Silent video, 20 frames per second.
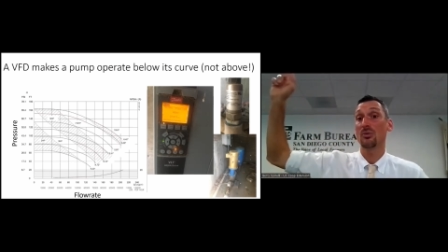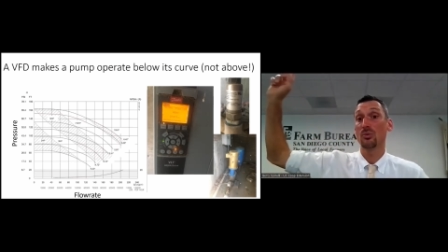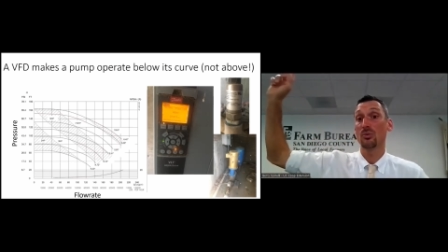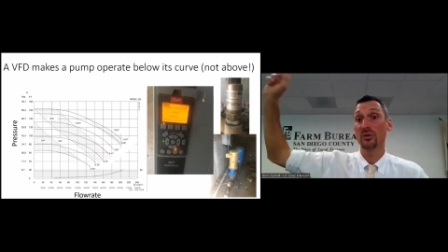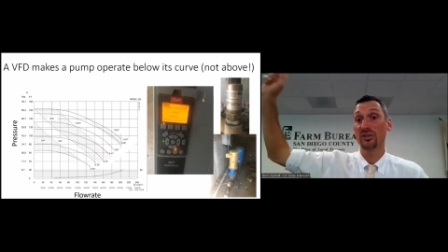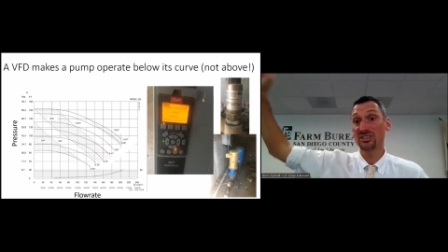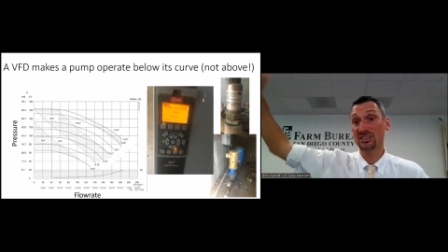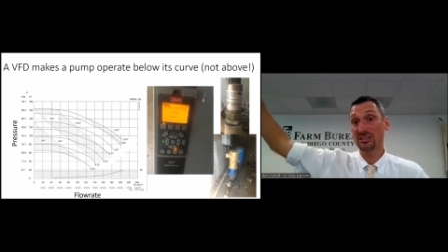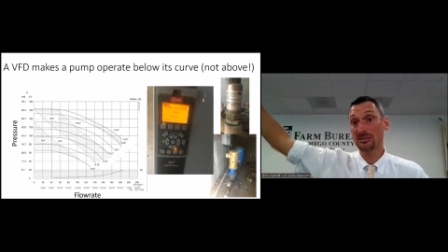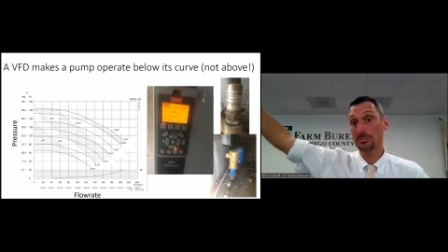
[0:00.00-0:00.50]

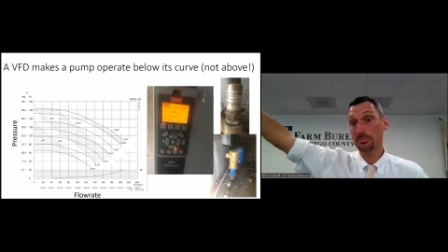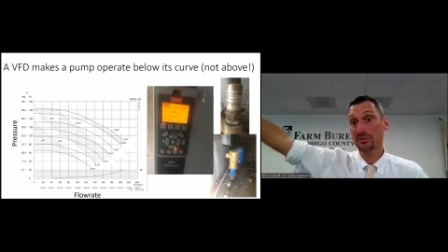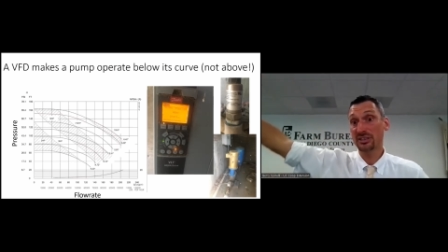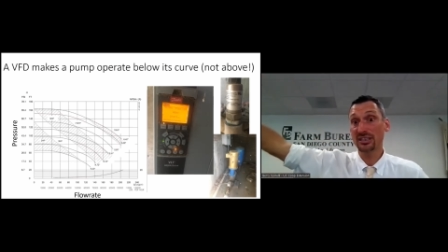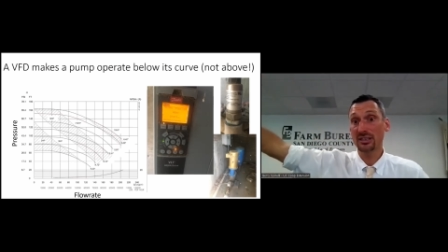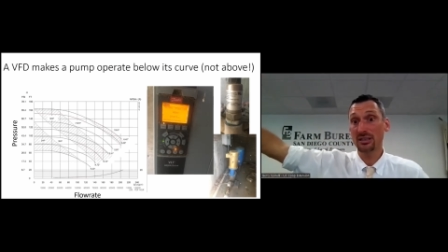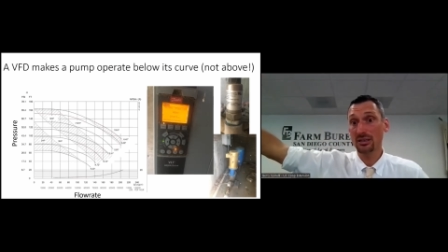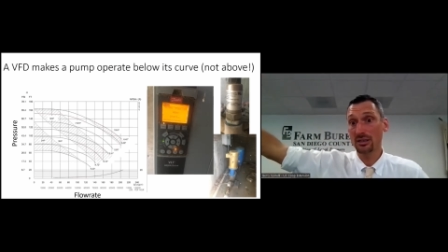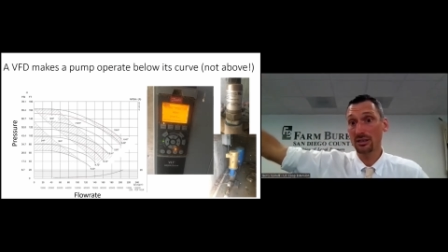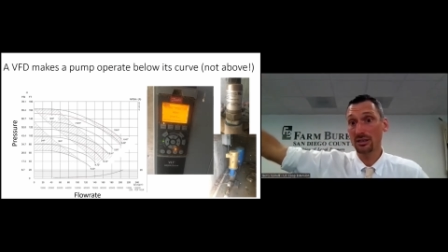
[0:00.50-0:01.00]
with
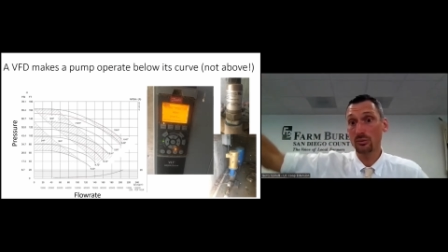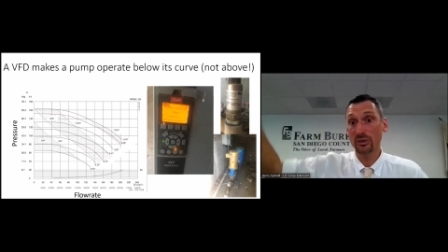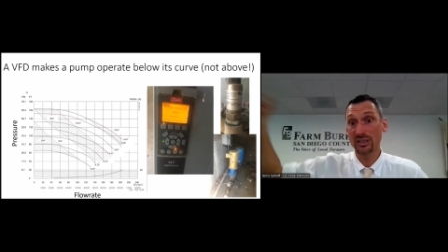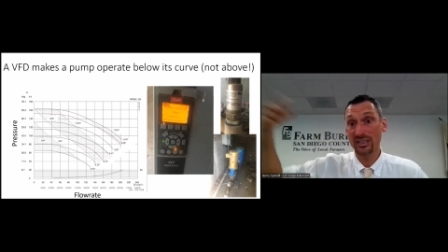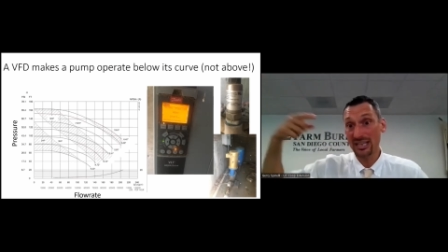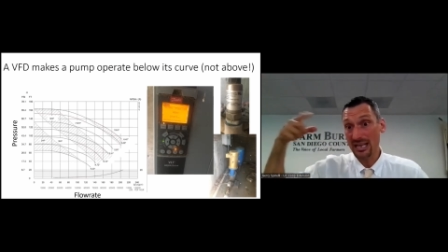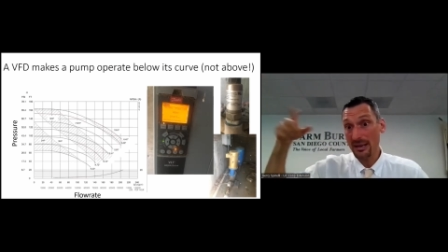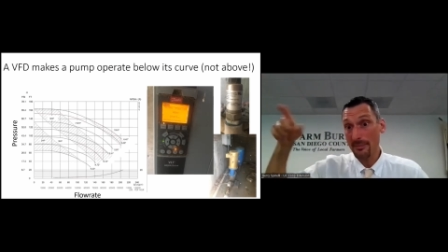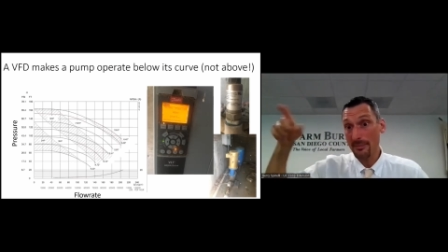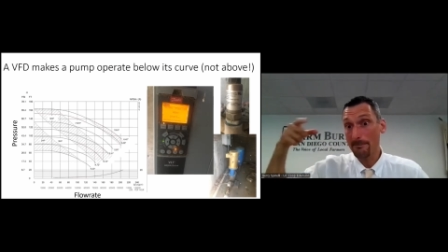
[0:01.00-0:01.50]
sprinkler,
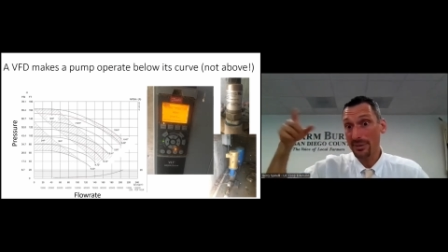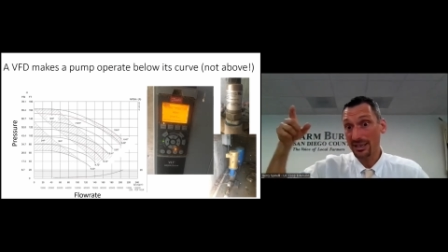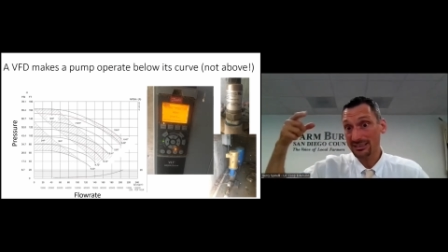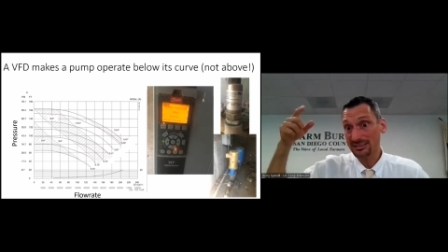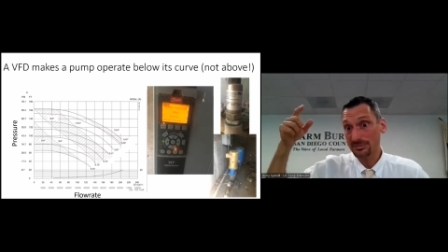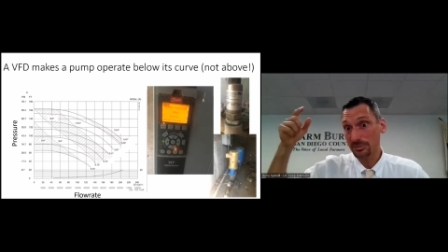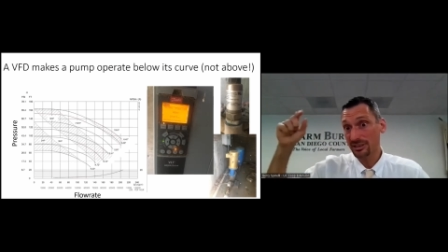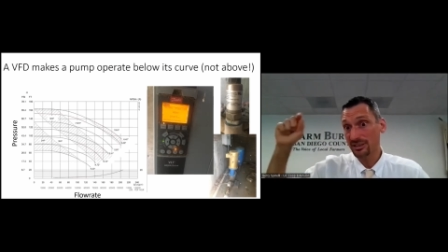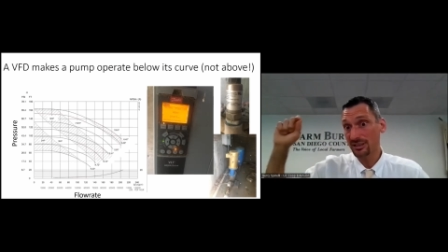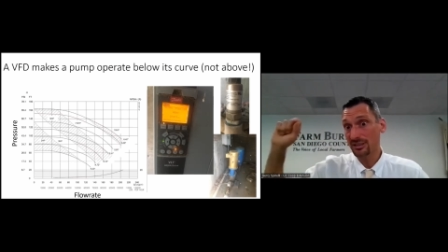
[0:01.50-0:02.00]
with
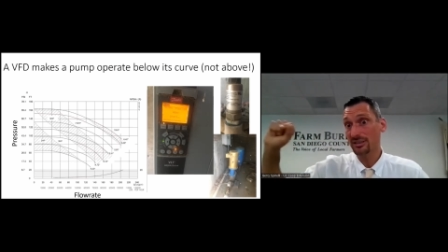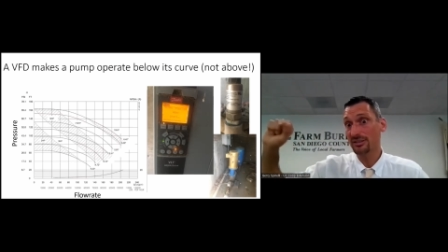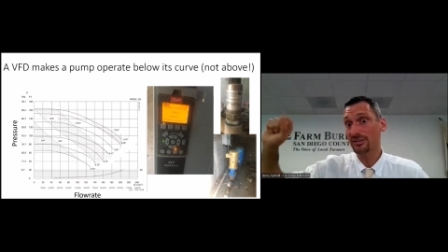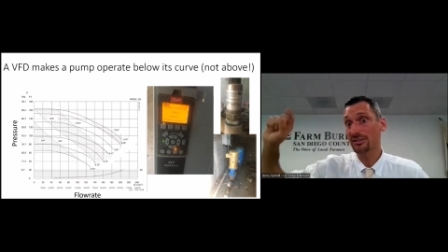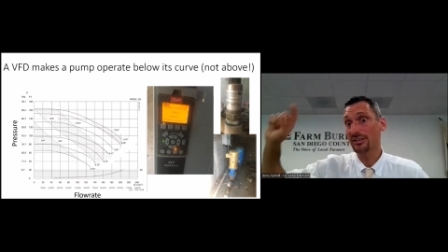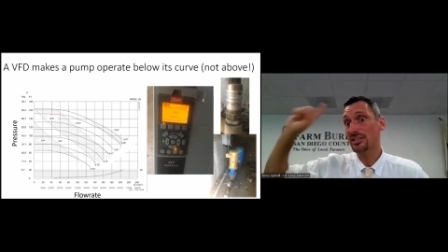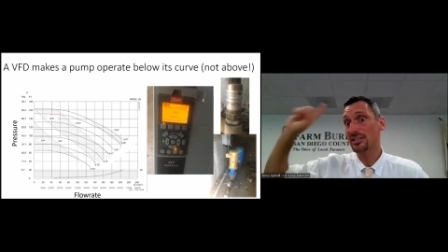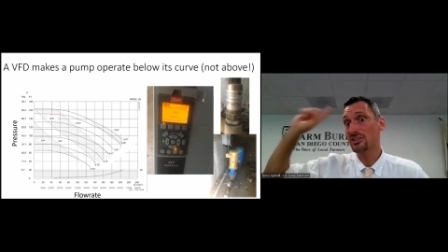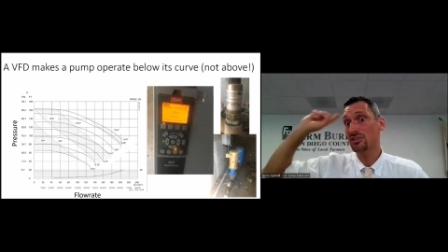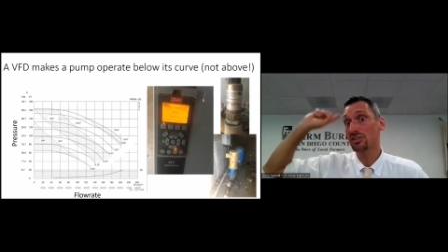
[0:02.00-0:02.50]
impact sprinkler
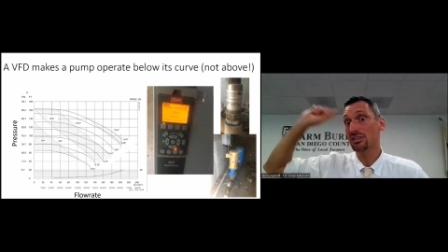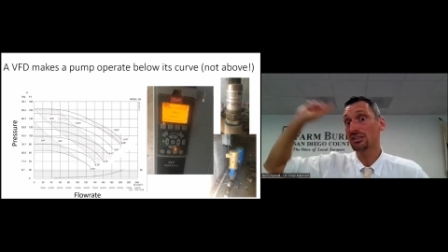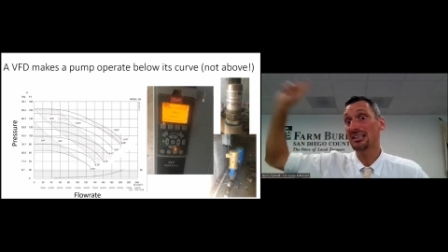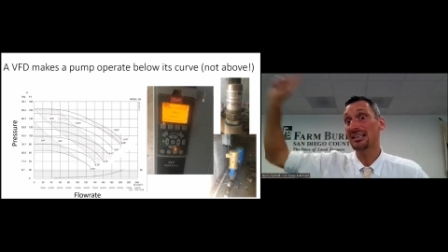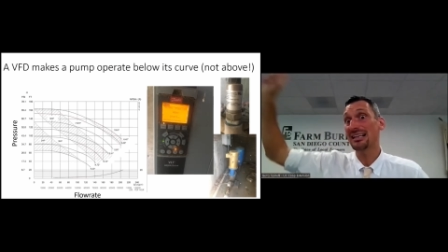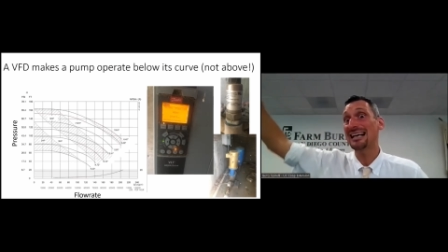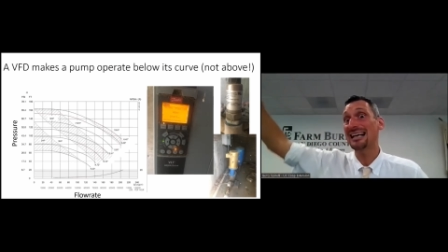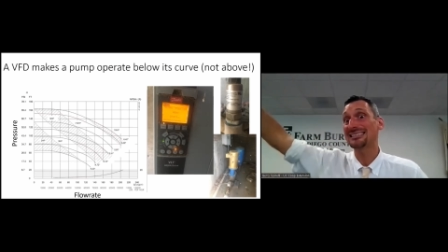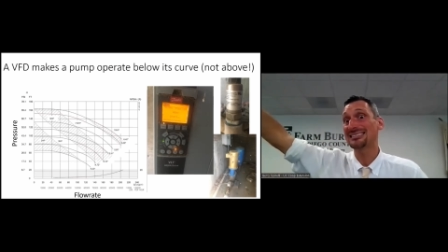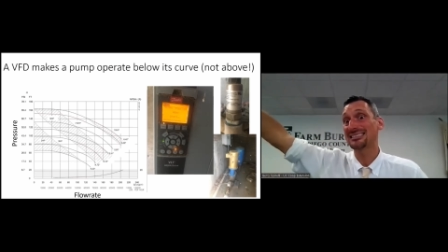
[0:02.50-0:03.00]
irrigation,
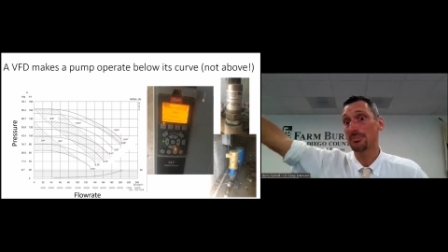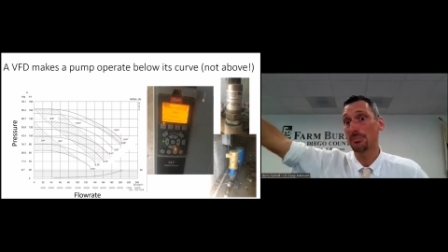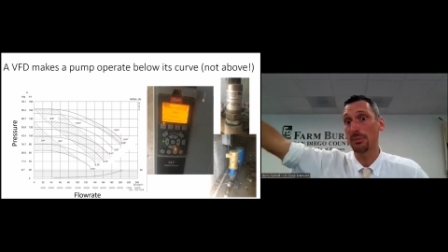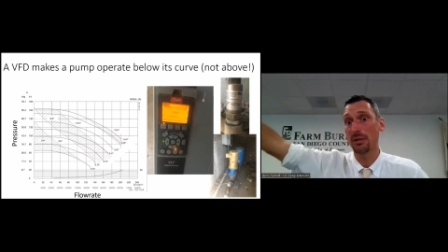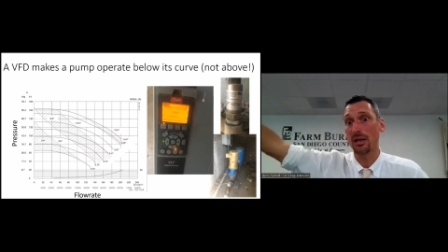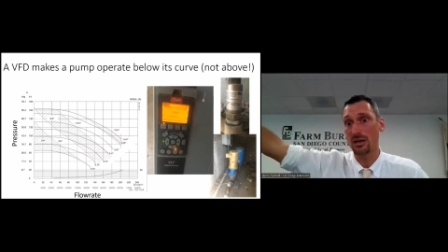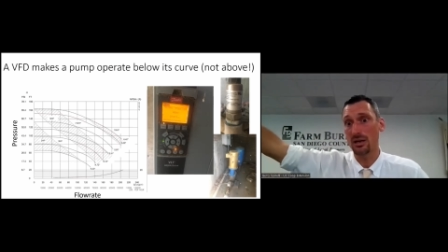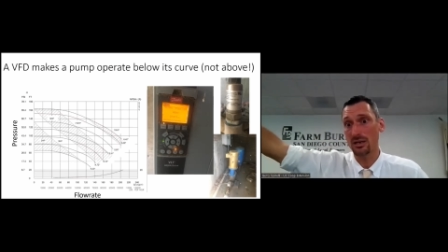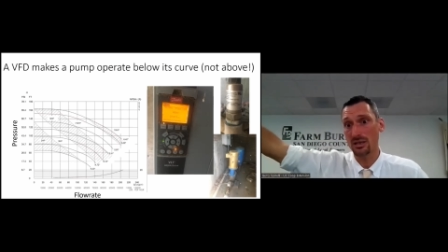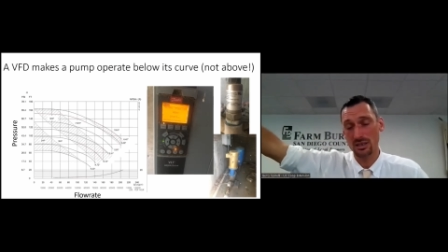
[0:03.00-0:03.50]
the last
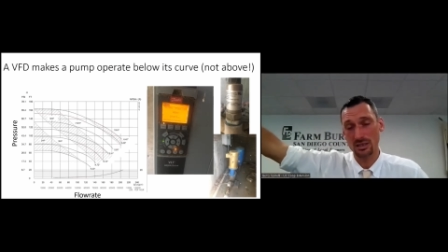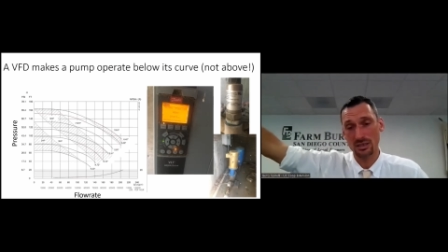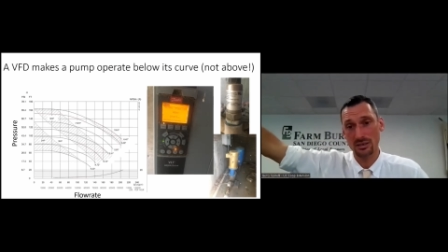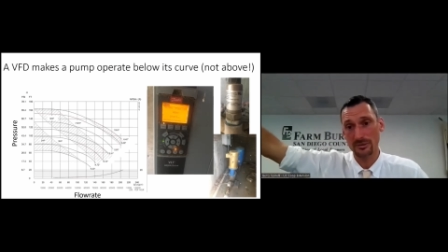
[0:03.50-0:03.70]
block